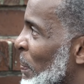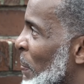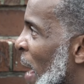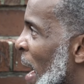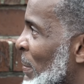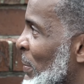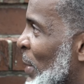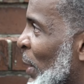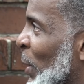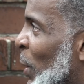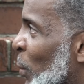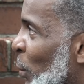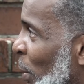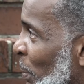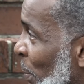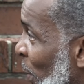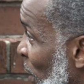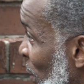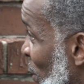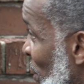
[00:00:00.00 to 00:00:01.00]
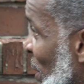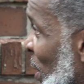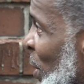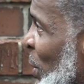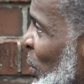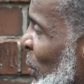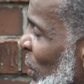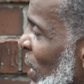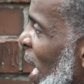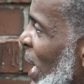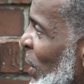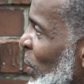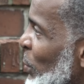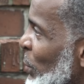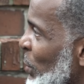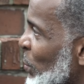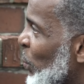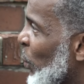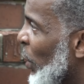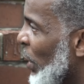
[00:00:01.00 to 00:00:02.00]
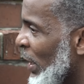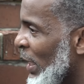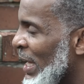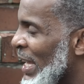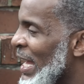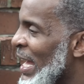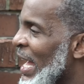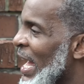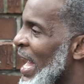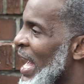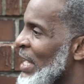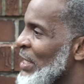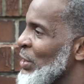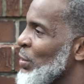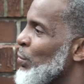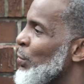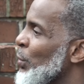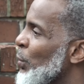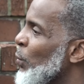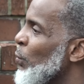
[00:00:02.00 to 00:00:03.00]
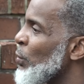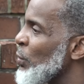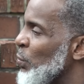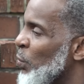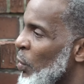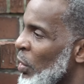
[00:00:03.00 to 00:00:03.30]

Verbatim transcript: the pipe to coat it because you're not using water. As you use